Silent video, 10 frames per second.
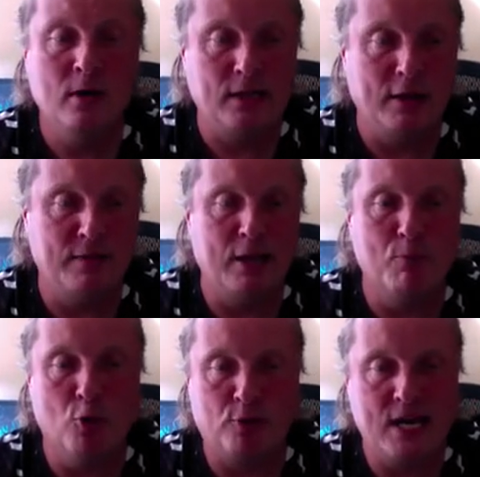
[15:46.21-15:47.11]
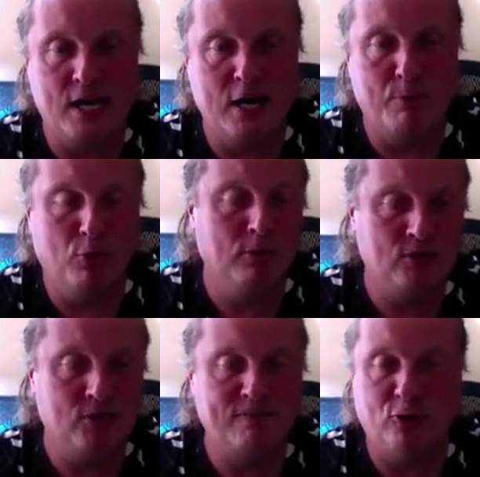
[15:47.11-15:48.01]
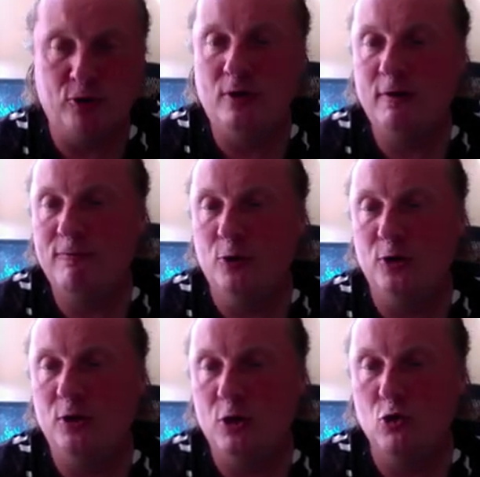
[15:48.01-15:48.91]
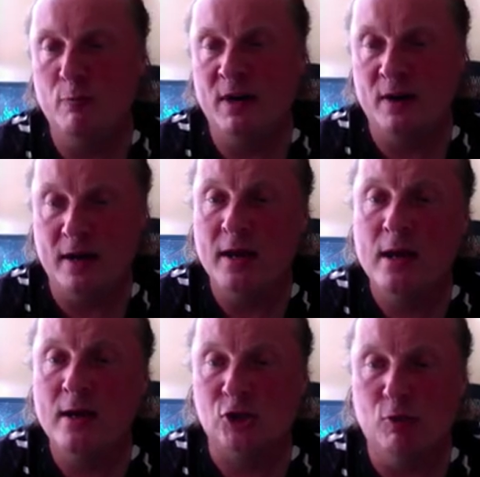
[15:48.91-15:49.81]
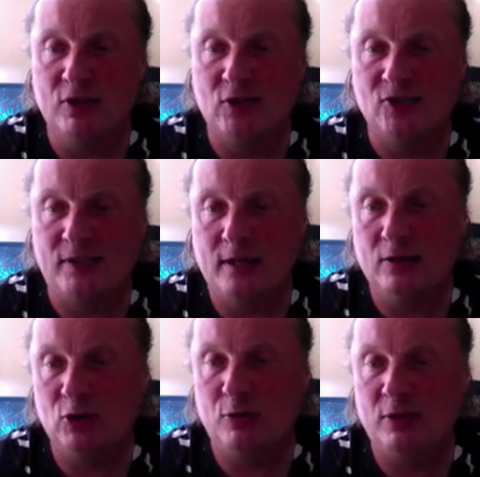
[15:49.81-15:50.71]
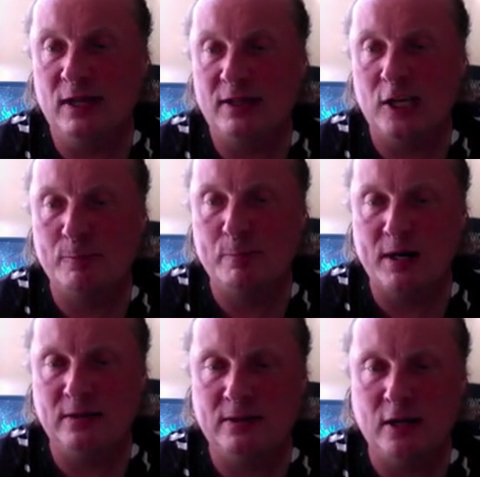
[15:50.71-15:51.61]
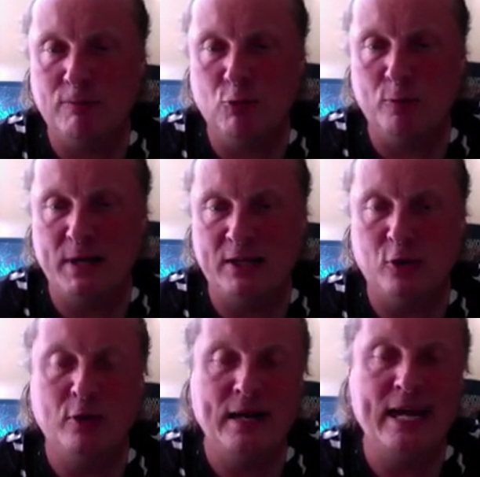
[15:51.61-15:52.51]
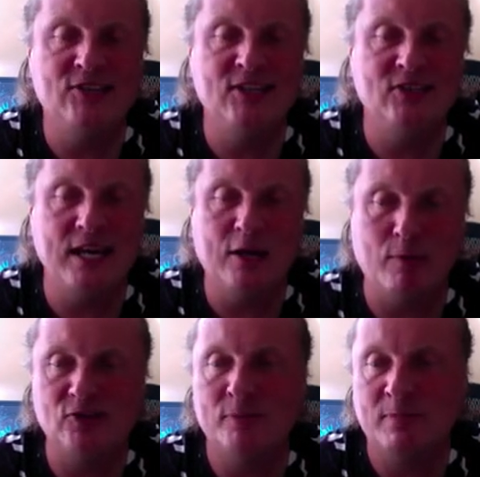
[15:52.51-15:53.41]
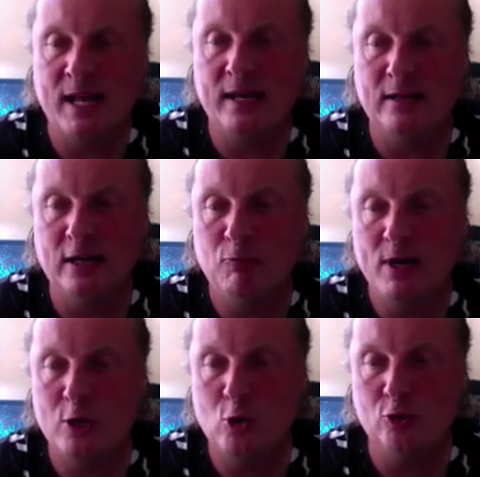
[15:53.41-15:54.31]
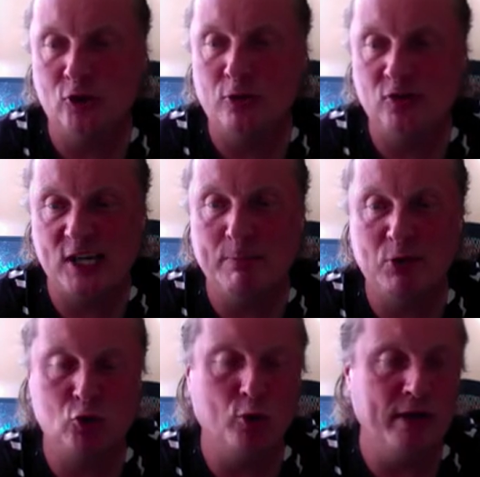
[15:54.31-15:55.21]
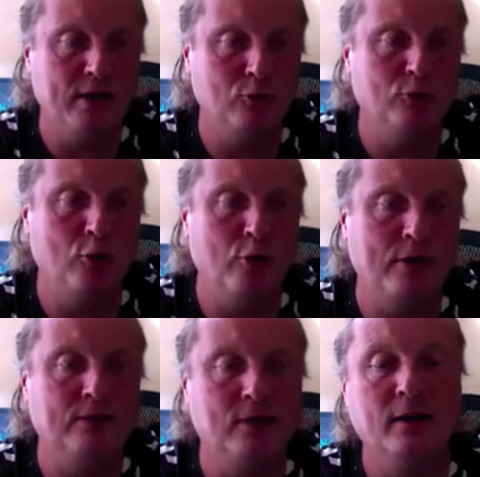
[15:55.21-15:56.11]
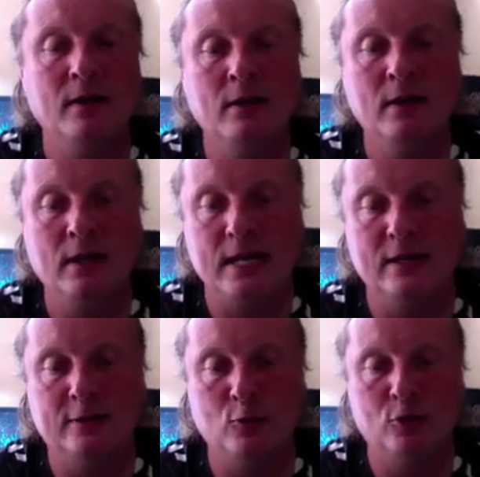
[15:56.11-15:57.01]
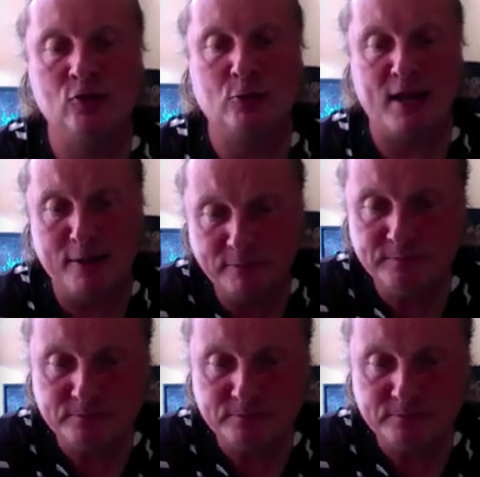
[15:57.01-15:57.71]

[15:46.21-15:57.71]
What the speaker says: They're more readable just for the human eye. So just so that part would be the lazy sequence, and we use a sep join to turn it into a string.